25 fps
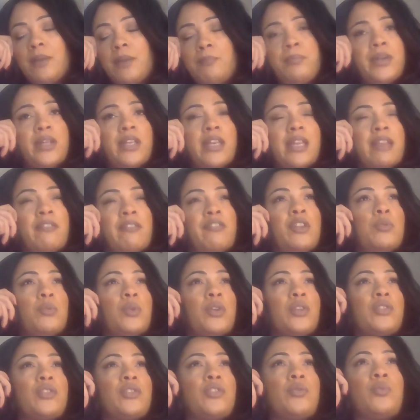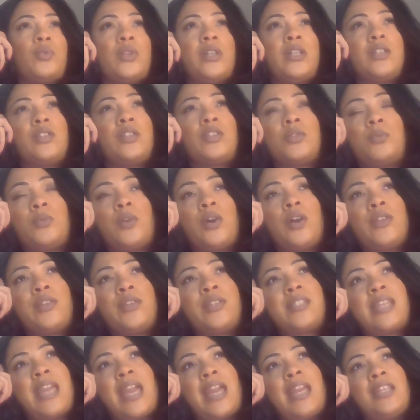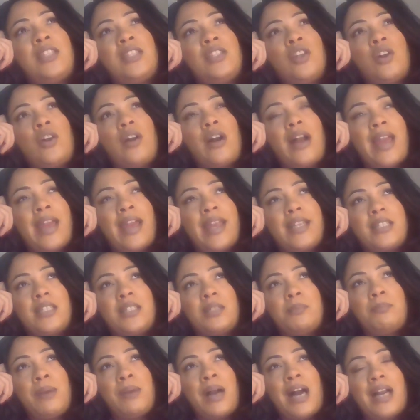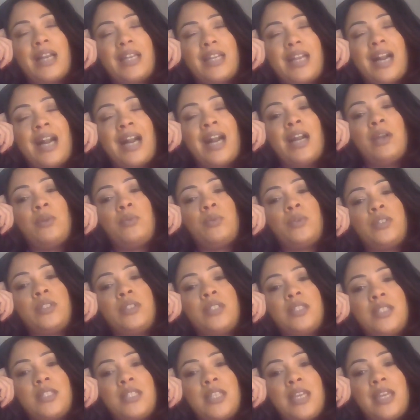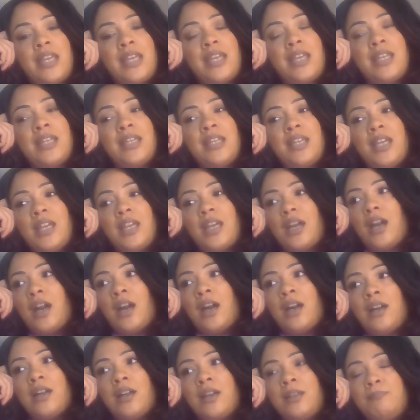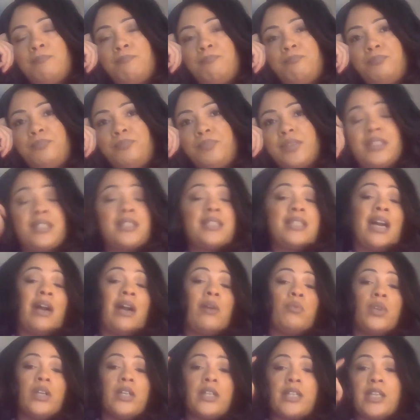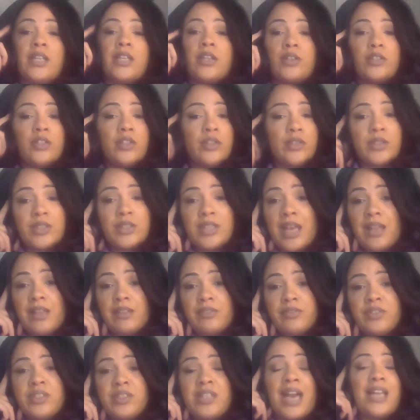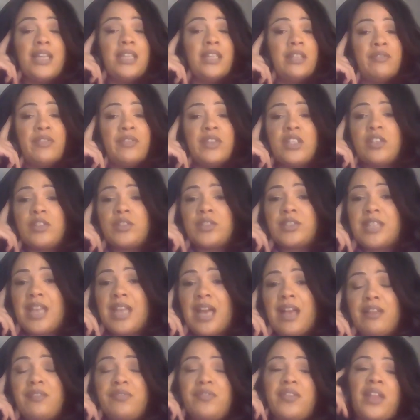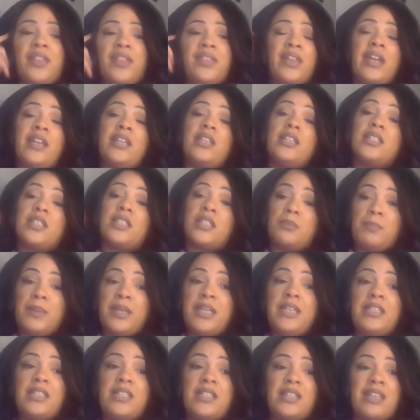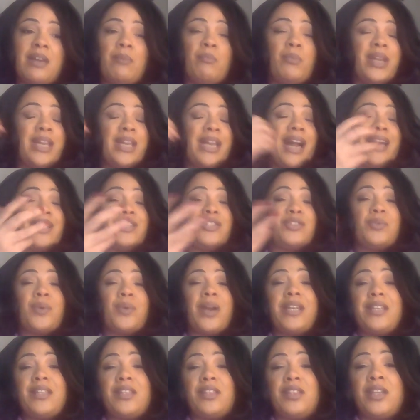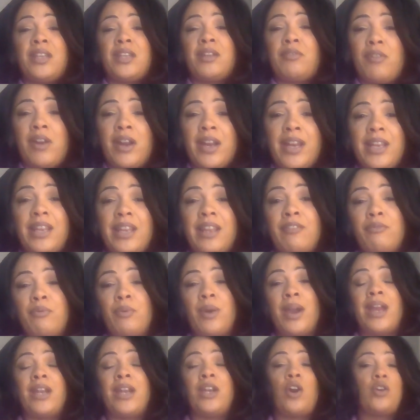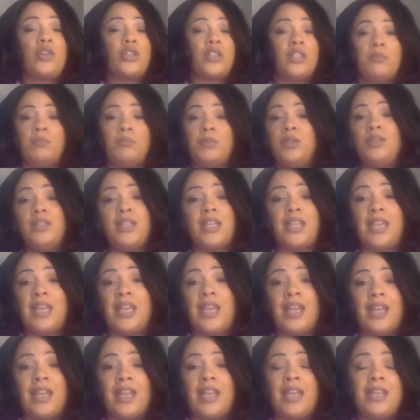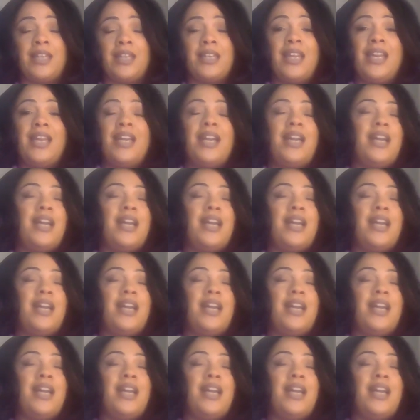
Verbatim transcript: But if you want to work towards getting your ex back, I would say, um, start working on yourself, start loving yourself, and then speak to them. We can't do anything, right, if we're not communicating.